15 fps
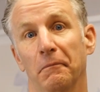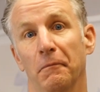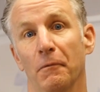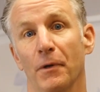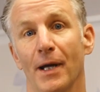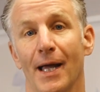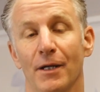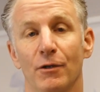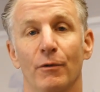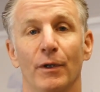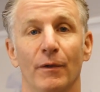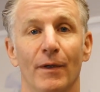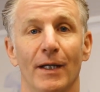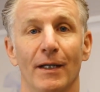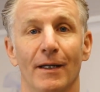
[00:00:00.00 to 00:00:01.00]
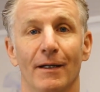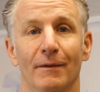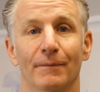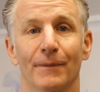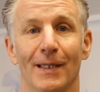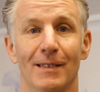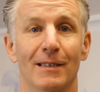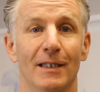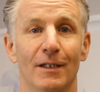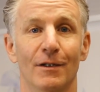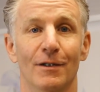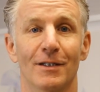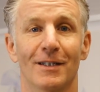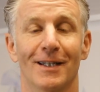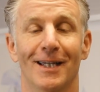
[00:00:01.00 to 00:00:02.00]
we're not doing right now as
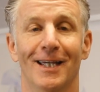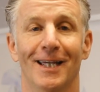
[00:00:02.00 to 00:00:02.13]
leaders.